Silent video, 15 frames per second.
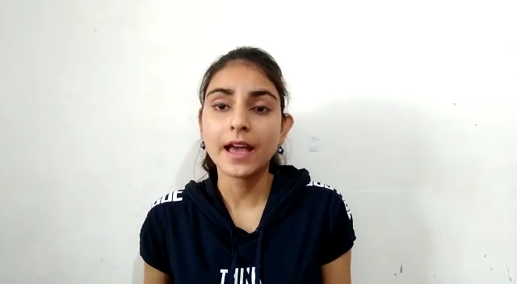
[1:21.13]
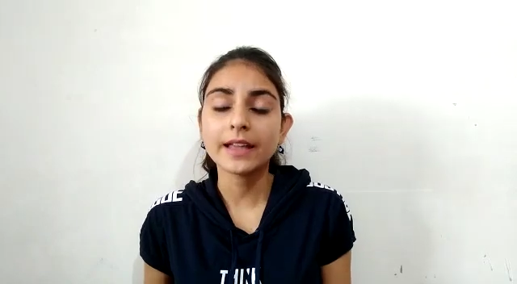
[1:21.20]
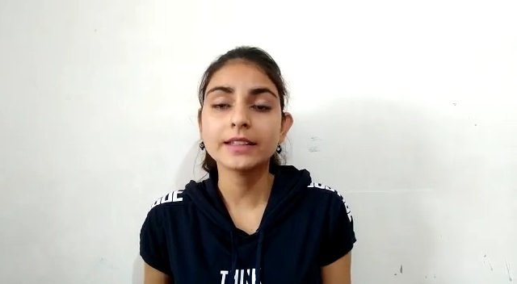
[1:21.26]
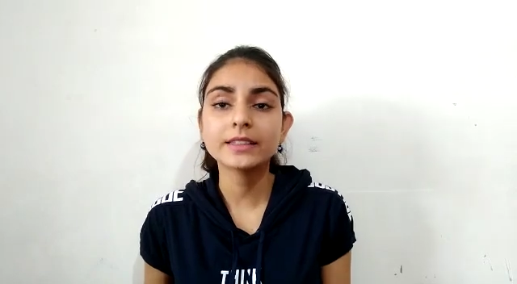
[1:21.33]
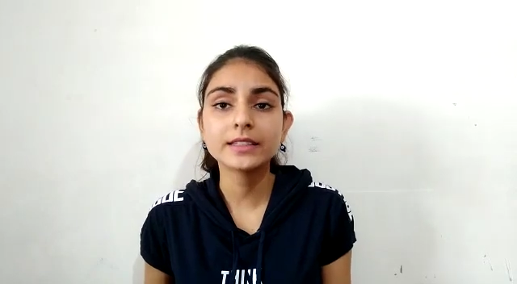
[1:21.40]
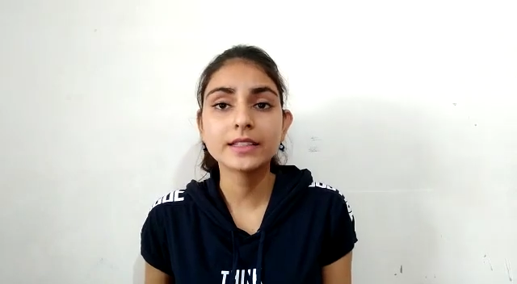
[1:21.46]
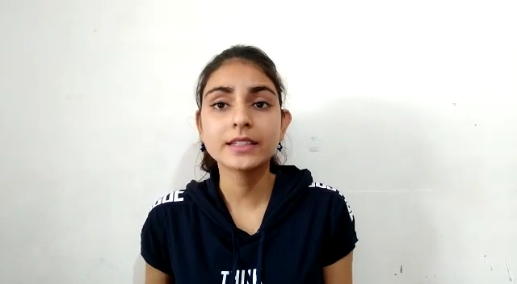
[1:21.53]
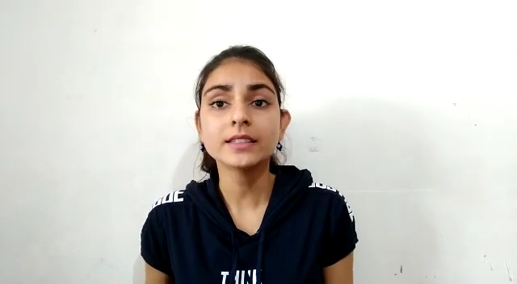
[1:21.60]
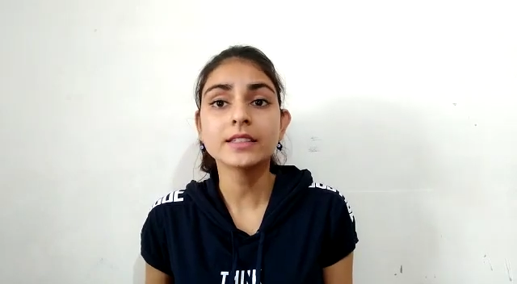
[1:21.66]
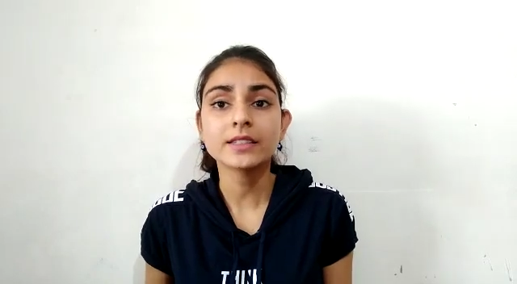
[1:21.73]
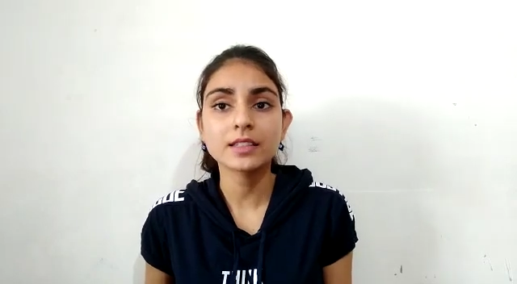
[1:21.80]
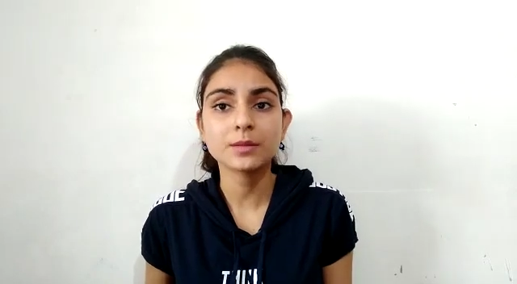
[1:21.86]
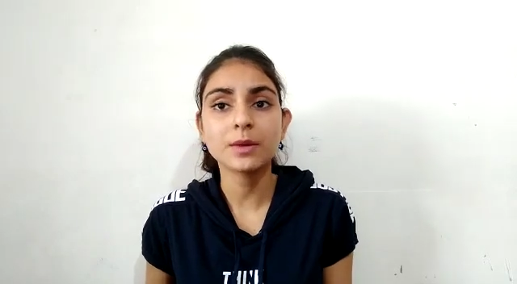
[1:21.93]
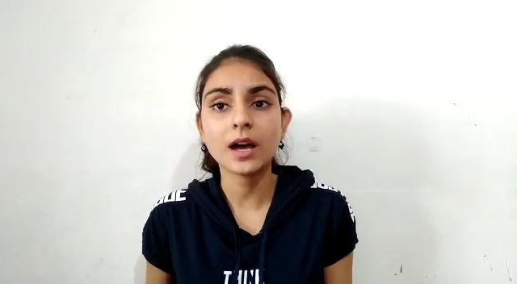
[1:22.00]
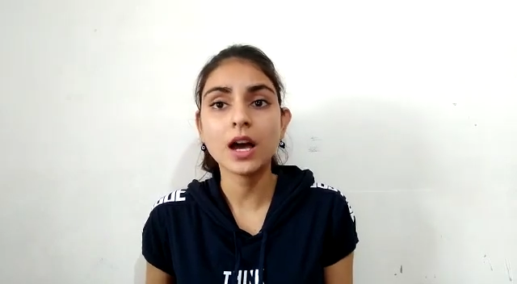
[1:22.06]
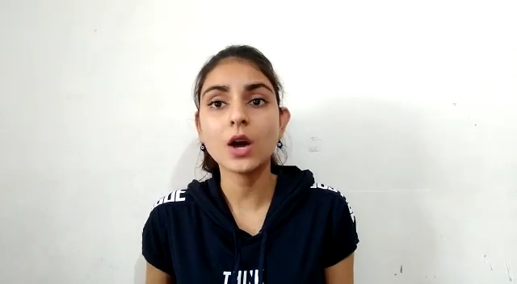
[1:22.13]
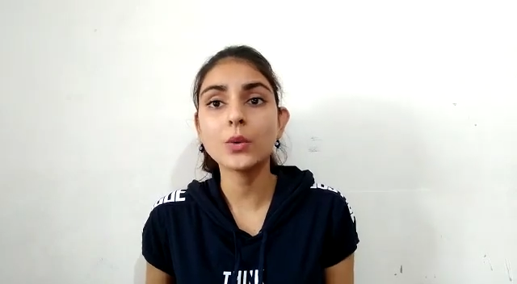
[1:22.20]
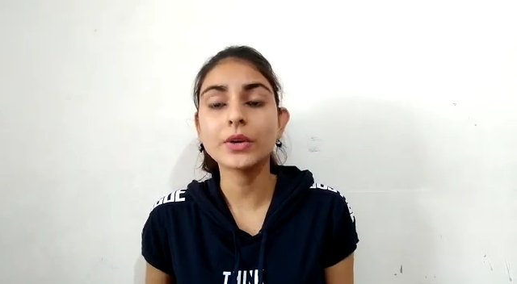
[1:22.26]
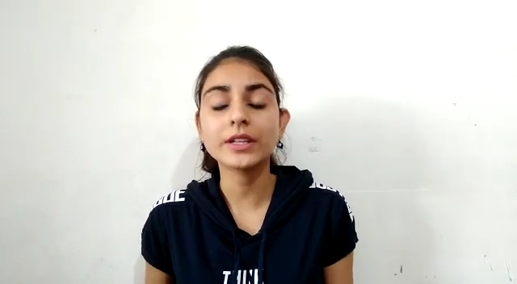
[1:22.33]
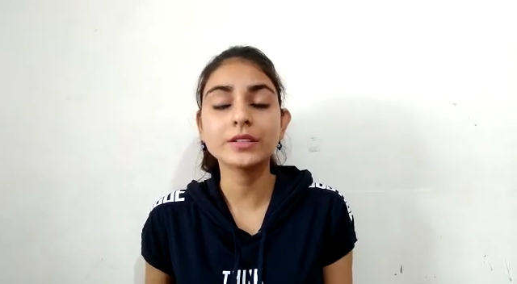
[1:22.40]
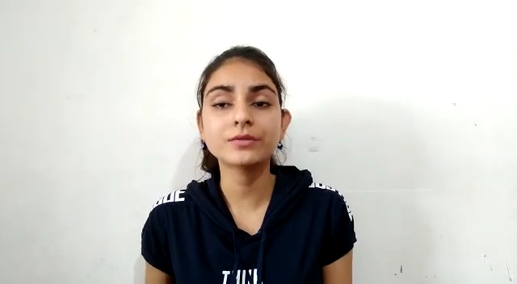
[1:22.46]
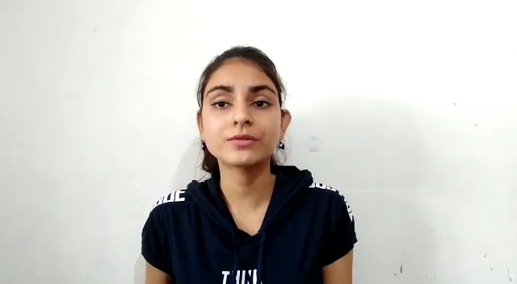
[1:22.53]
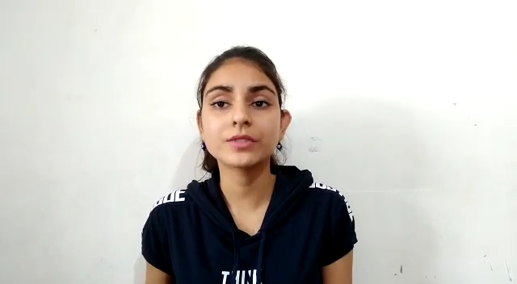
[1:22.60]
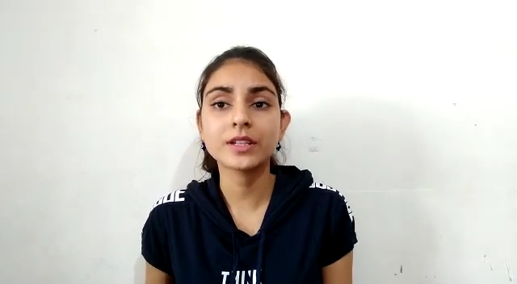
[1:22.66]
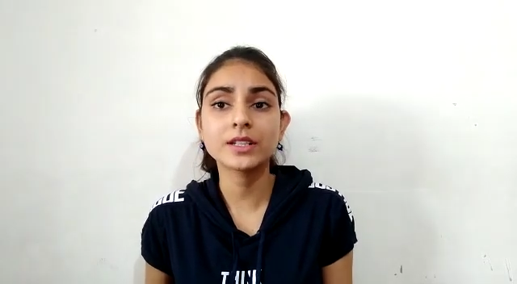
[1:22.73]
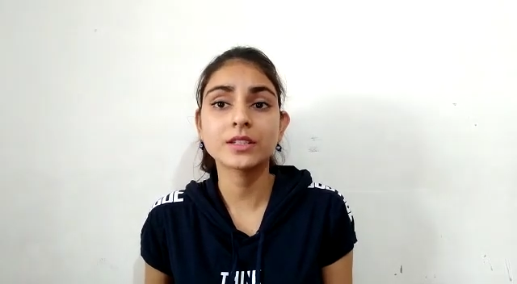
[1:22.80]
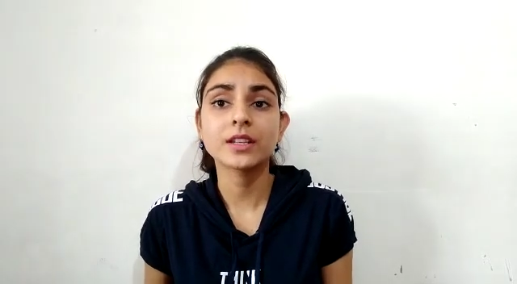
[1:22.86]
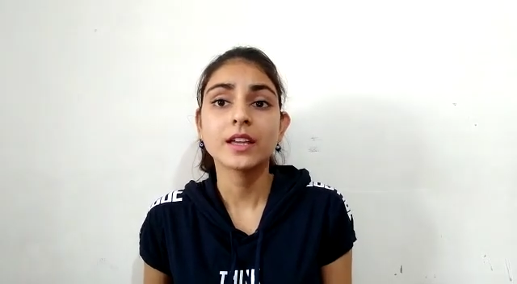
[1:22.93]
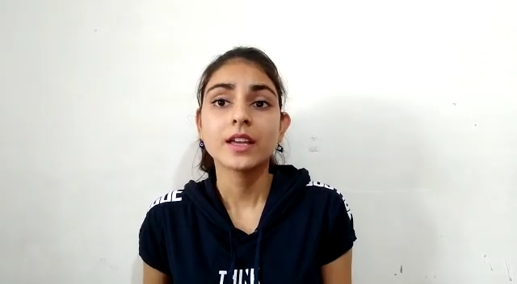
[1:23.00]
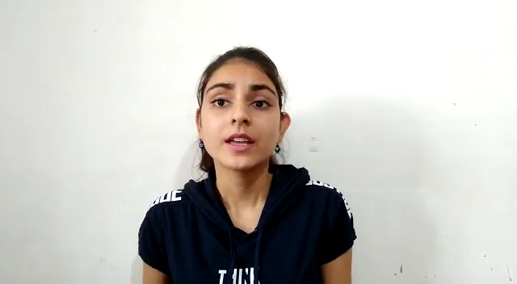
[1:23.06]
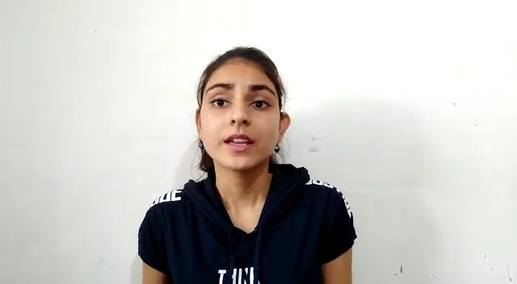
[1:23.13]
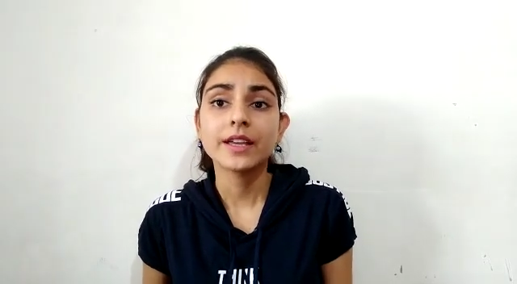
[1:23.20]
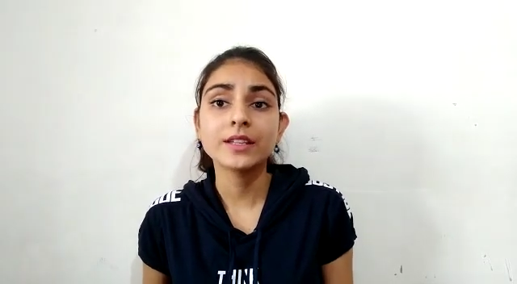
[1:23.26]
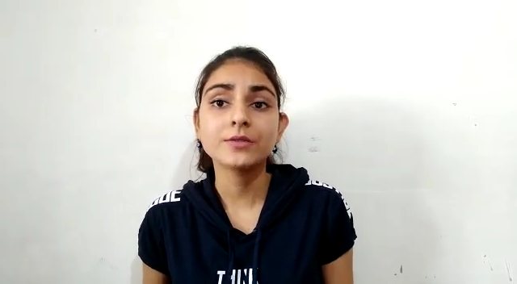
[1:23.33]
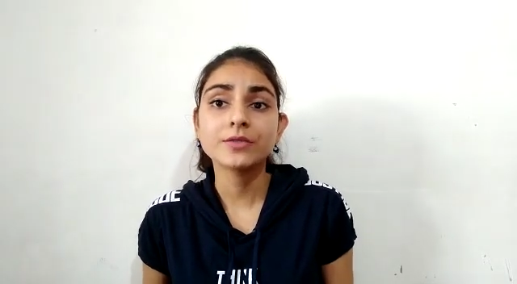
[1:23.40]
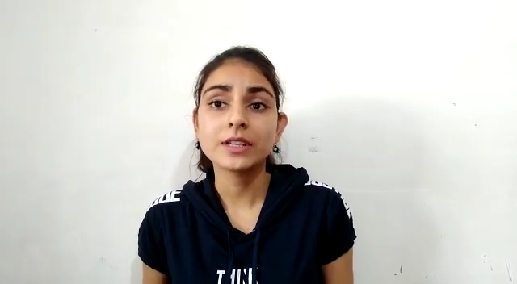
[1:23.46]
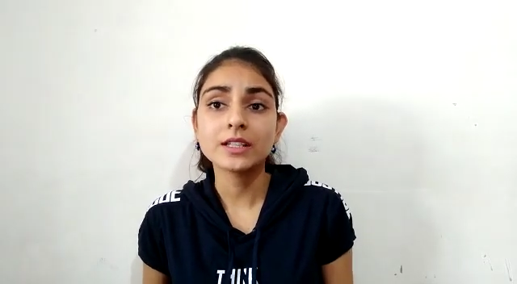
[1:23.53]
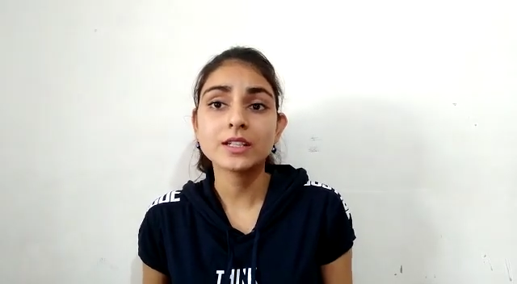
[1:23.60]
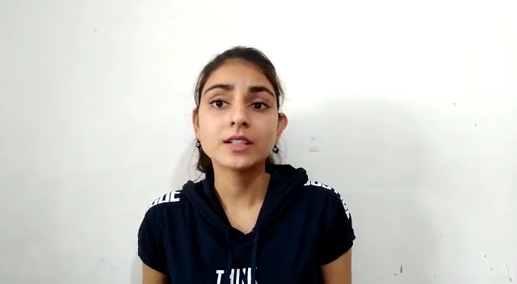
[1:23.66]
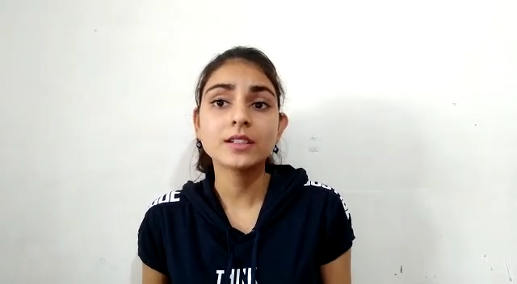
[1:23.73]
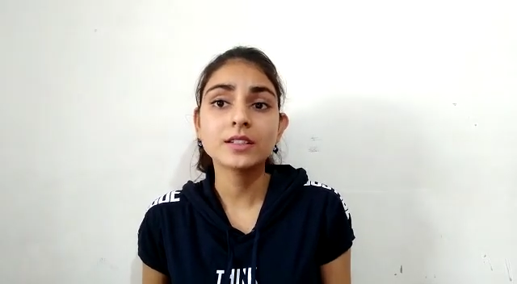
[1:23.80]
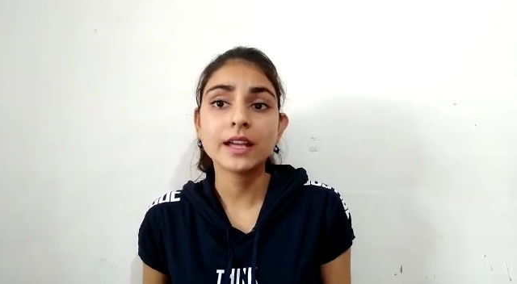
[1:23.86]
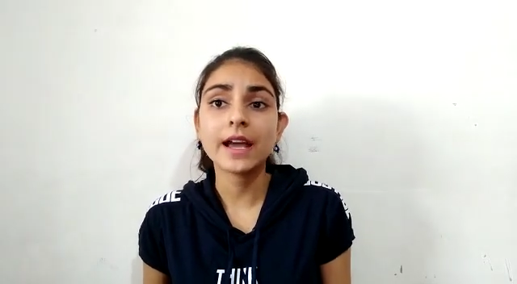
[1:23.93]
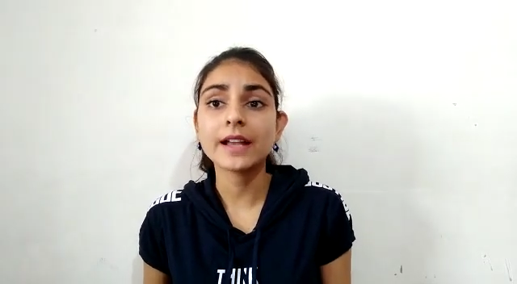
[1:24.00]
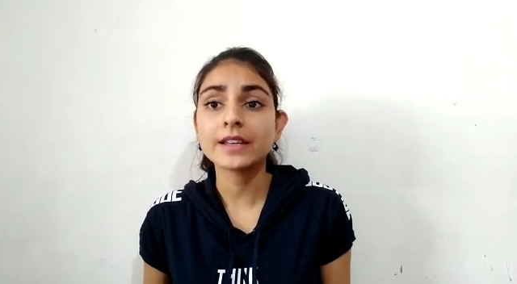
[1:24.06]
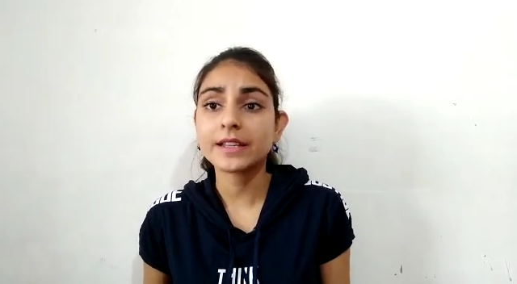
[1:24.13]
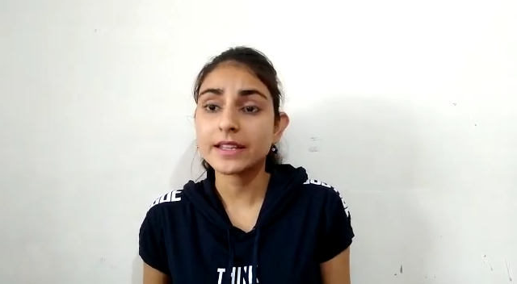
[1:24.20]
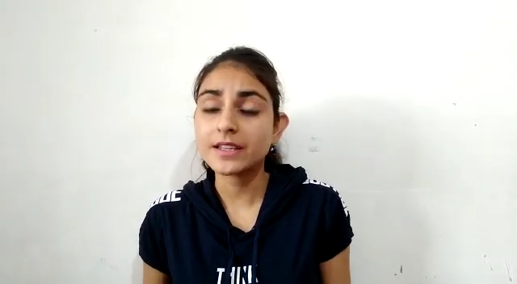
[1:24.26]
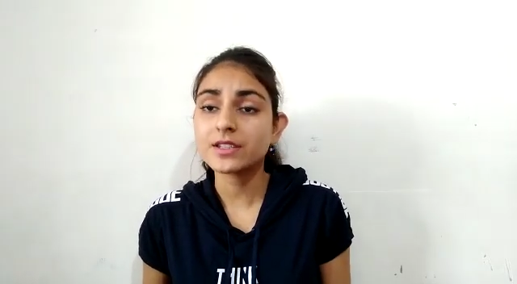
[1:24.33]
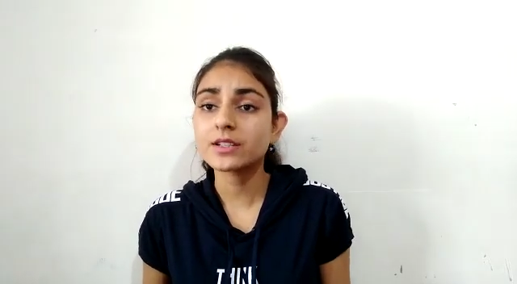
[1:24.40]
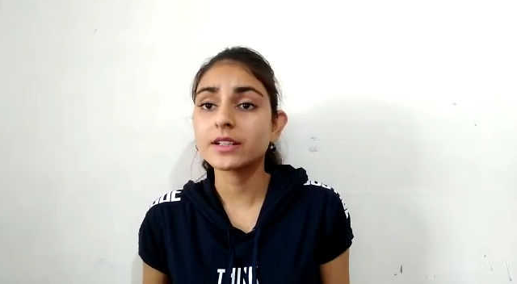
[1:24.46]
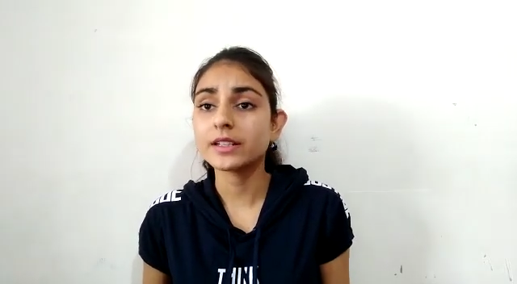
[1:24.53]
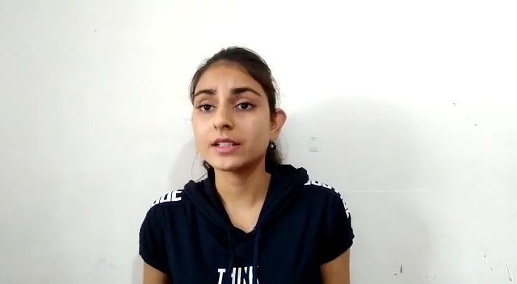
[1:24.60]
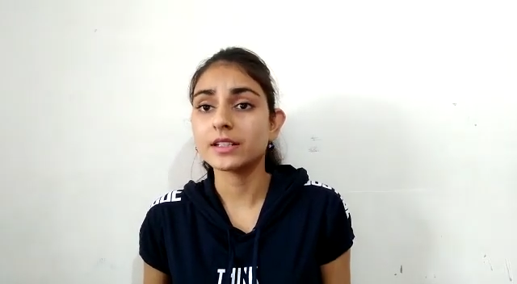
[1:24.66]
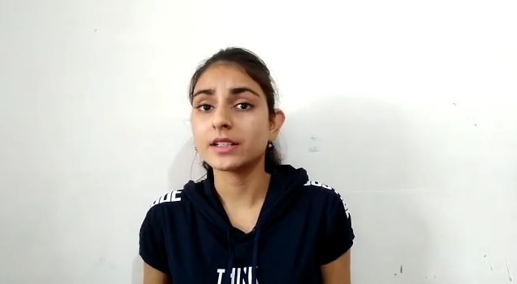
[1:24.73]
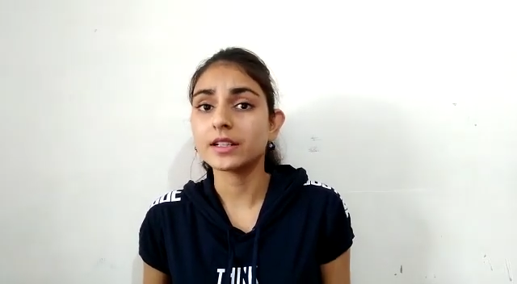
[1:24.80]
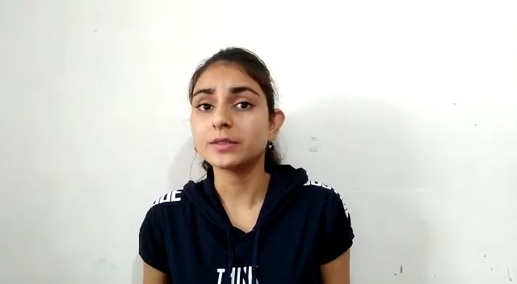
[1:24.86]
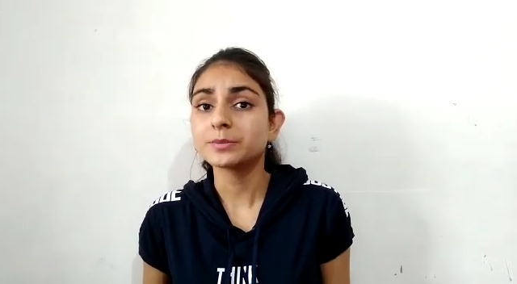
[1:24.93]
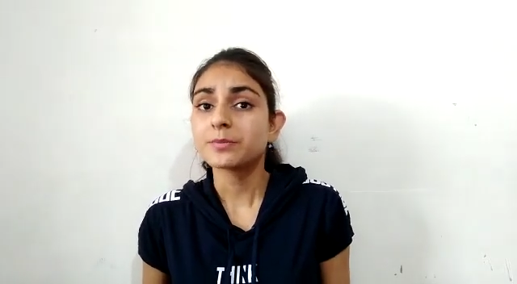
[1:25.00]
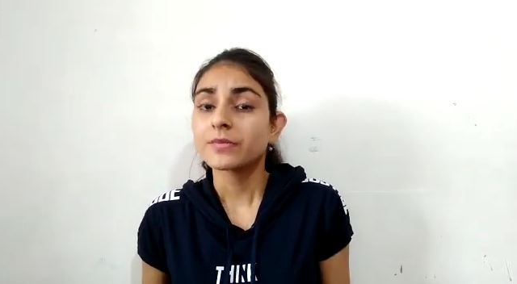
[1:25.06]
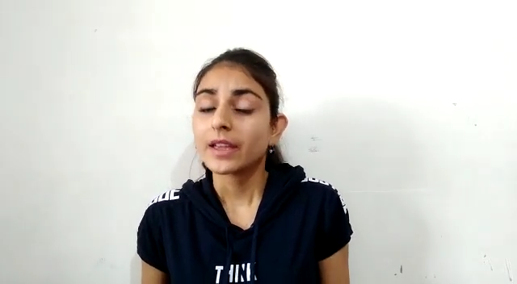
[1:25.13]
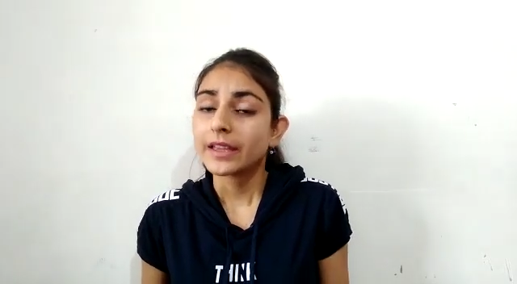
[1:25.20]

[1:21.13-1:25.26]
and then somehow infiltrated and entered India.